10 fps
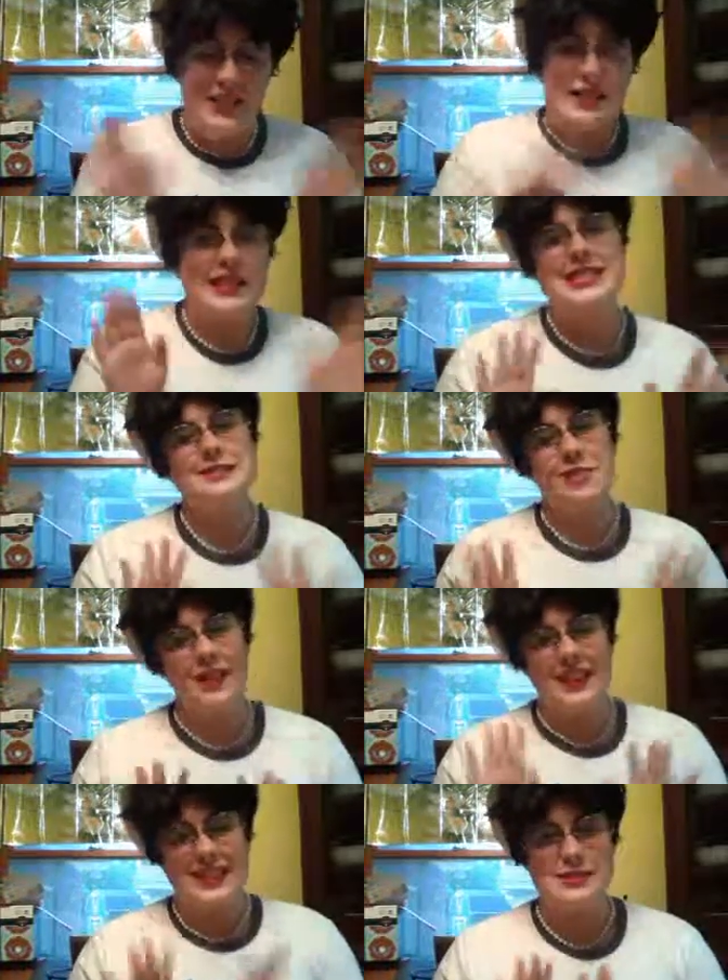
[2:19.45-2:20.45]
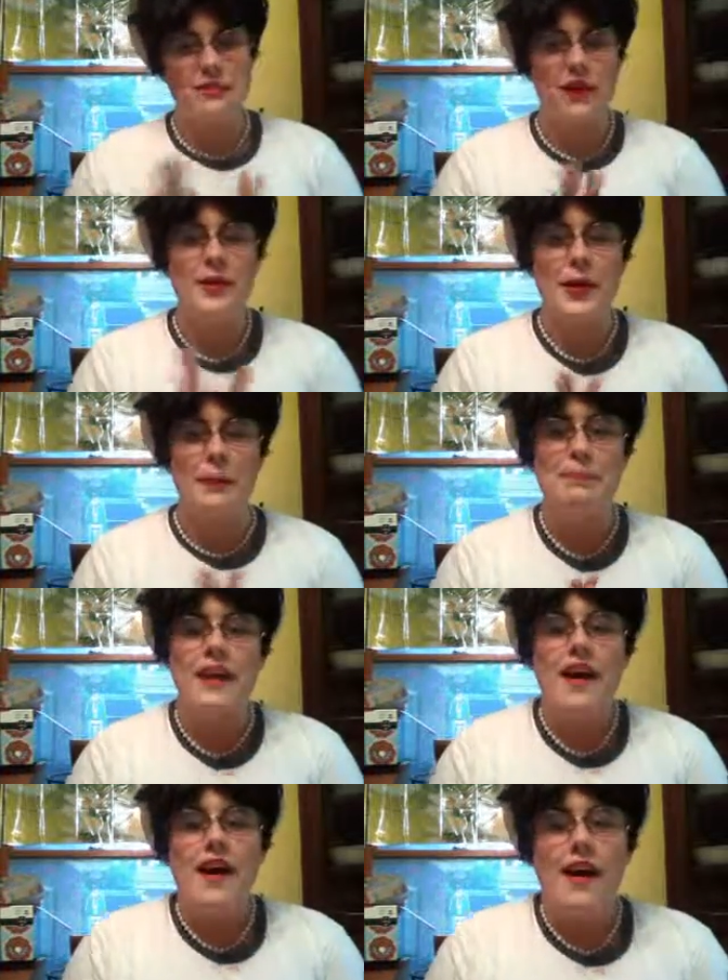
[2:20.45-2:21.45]
Let, let's move on. Let's move on. Okay.
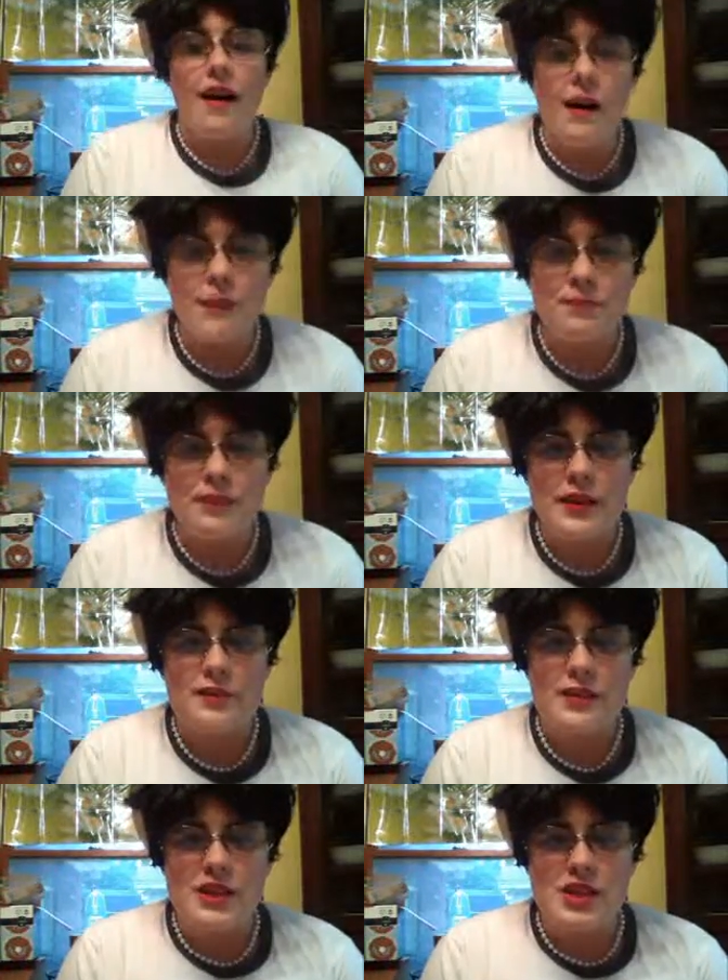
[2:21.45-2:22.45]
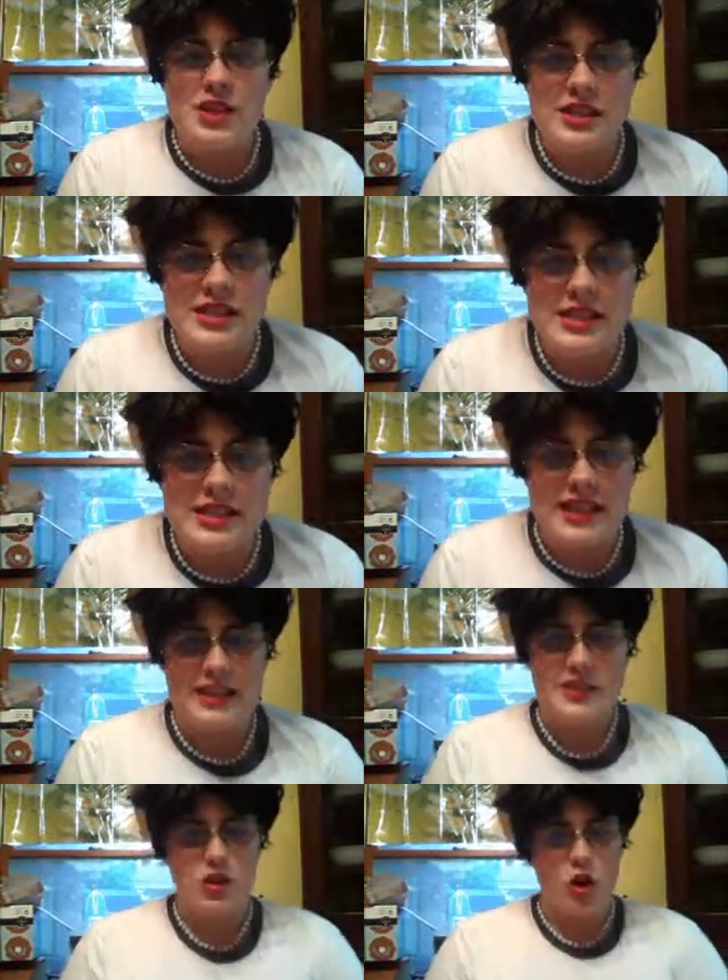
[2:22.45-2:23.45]
Um, finish this
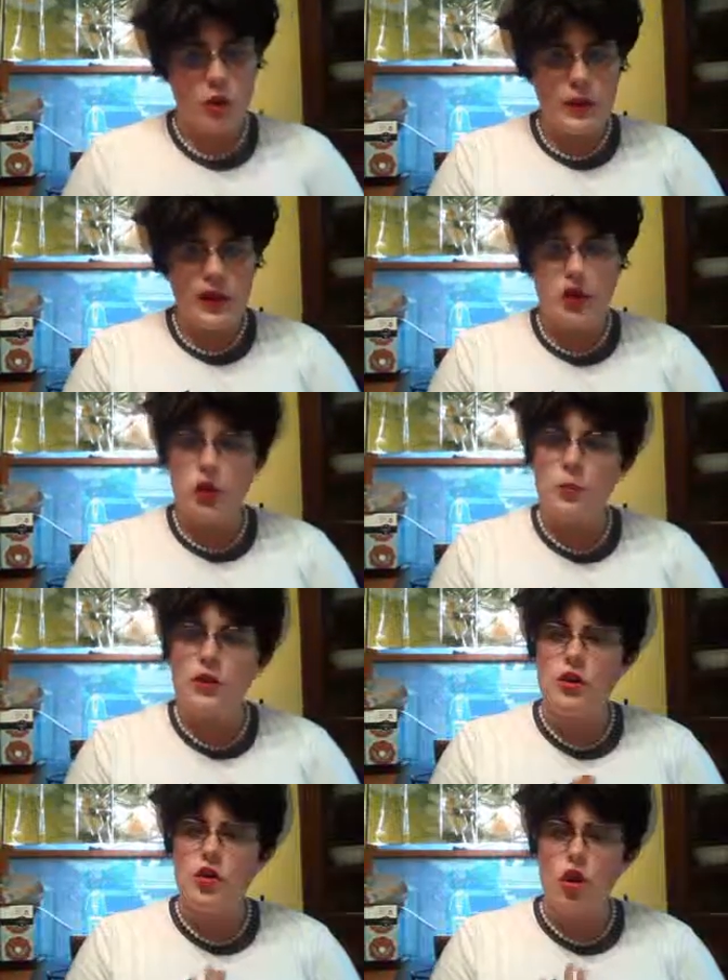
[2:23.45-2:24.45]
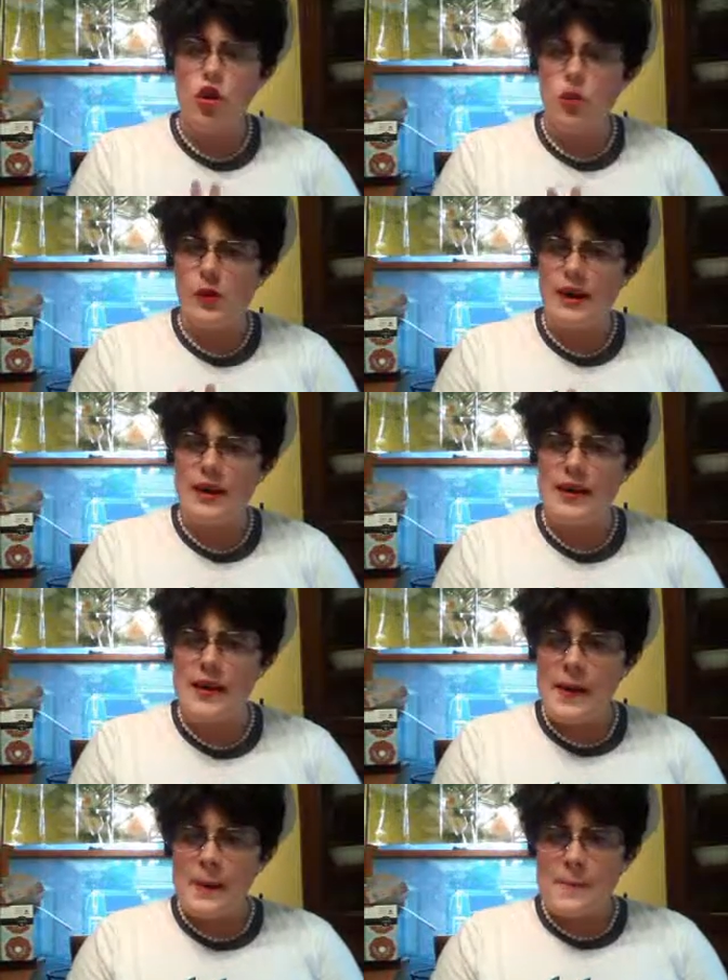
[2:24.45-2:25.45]
sentence. Are we human or are we
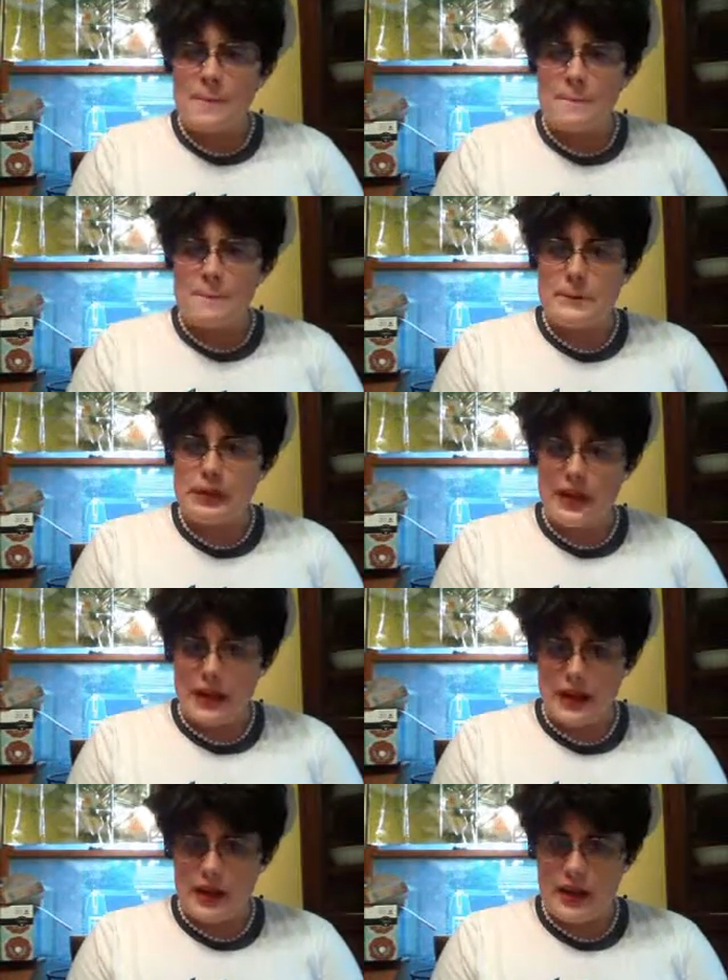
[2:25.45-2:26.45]
blank?